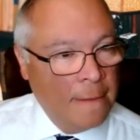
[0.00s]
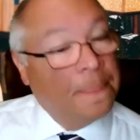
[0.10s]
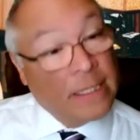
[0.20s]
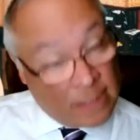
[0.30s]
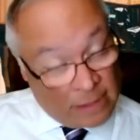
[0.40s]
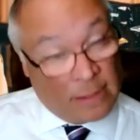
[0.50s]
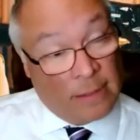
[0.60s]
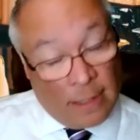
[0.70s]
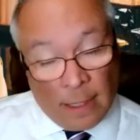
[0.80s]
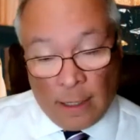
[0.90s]
This
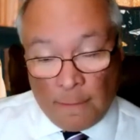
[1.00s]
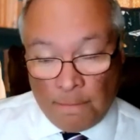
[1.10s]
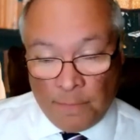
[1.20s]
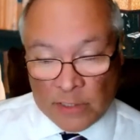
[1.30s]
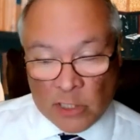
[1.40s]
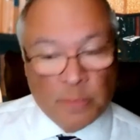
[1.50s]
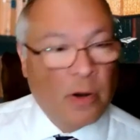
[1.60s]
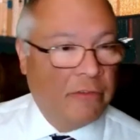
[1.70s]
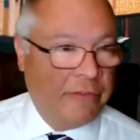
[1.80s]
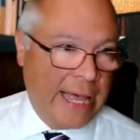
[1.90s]
is um, this is
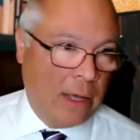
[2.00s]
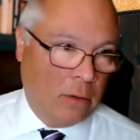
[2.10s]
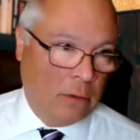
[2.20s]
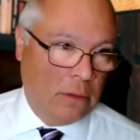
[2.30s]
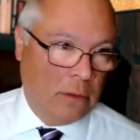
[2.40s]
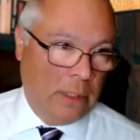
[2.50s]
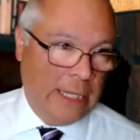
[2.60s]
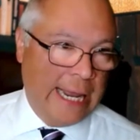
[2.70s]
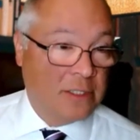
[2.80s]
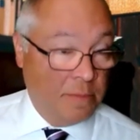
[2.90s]
profound.
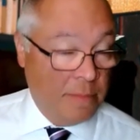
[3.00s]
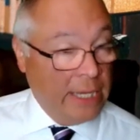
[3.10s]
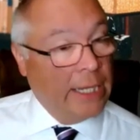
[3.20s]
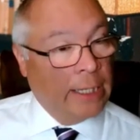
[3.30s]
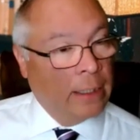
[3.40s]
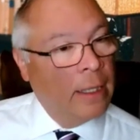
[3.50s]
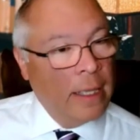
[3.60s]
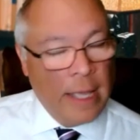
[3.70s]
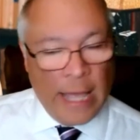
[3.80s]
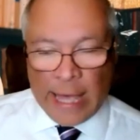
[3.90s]
It has meaning,
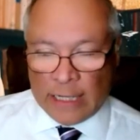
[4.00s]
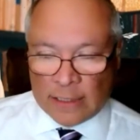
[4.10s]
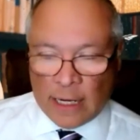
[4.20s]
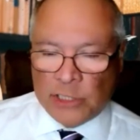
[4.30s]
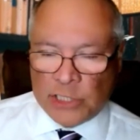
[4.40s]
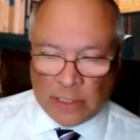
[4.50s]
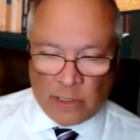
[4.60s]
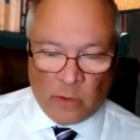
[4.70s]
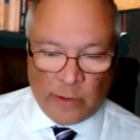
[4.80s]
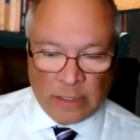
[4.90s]
and it's not just
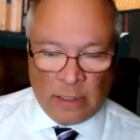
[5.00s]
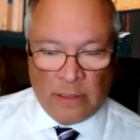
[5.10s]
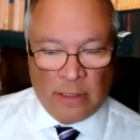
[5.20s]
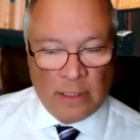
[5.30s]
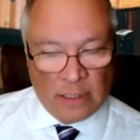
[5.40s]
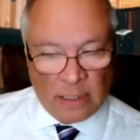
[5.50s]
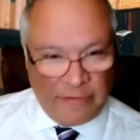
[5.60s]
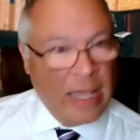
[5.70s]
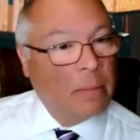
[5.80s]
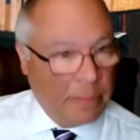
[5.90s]
the residents; it's the
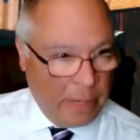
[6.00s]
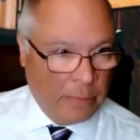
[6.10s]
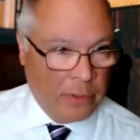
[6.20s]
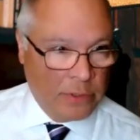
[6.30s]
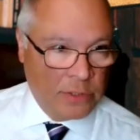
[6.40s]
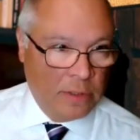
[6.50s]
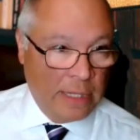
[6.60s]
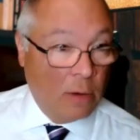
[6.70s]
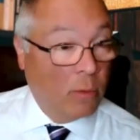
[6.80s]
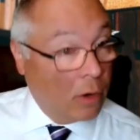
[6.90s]
family members
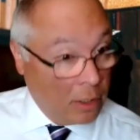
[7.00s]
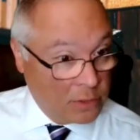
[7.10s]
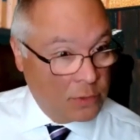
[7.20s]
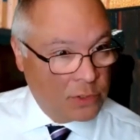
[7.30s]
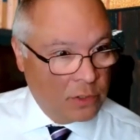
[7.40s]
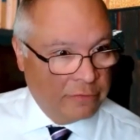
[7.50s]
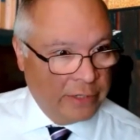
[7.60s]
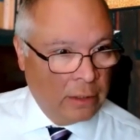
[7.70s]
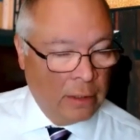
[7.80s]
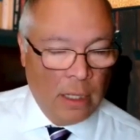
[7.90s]
that we're also
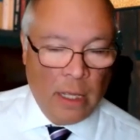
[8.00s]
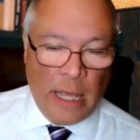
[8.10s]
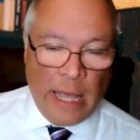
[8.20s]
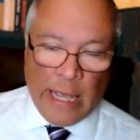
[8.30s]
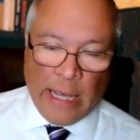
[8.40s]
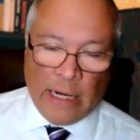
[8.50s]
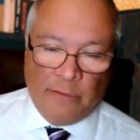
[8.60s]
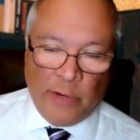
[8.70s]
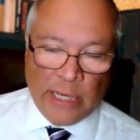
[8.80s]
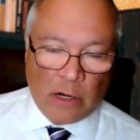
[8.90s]
serving Mm-hmm. And mm-hmm.
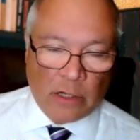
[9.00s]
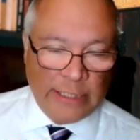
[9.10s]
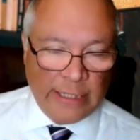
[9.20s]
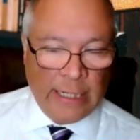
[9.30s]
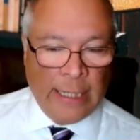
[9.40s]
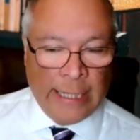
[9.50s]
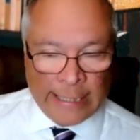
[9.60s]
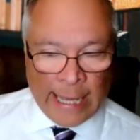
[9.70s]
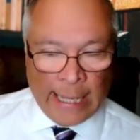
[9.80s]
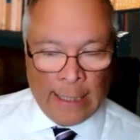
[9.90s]
if we can articulate
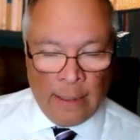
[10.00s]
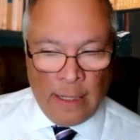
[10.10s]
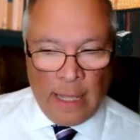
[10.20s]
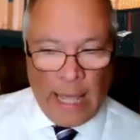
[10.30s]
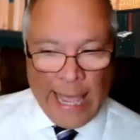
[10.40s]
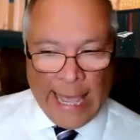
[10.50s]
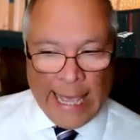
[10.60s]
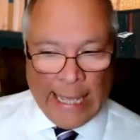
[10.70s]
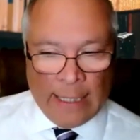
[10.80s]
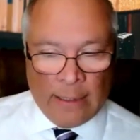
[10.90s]
that
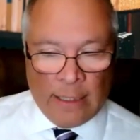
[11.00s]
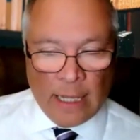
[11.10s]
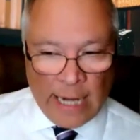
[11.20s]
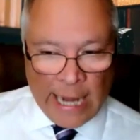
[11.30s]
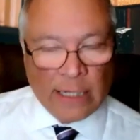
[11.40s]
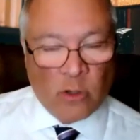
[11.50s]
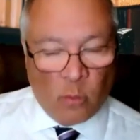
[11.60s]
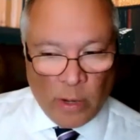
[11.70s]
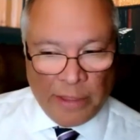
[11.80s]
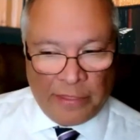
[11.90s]
and connect
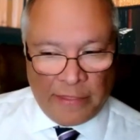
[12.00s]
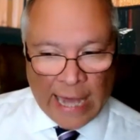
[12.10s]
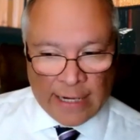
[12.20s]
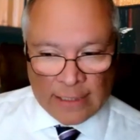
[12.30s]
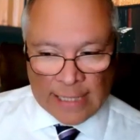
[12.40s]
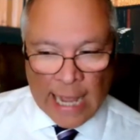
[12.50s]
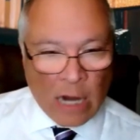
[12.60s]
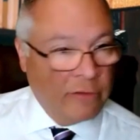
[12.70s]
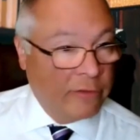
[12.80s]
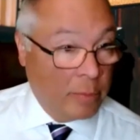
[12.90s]
with that
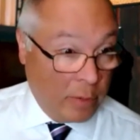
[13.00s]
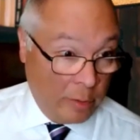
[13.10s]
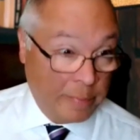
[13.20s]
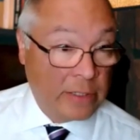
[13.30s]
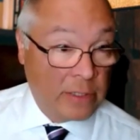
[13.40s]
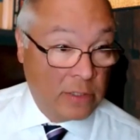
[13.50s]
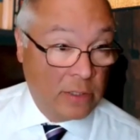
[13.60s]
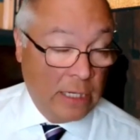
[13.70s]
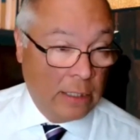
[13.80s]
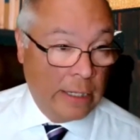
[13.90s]
desire for purpose
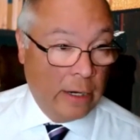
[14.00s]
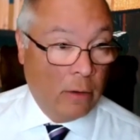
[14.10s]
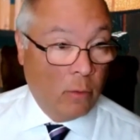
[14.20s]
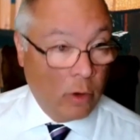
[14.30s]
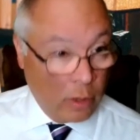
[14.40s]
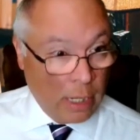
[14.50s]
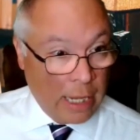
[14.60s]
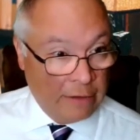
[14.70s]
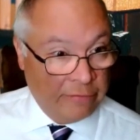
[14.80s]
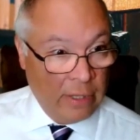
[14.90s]
in their work
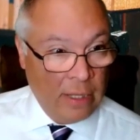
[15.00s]
life,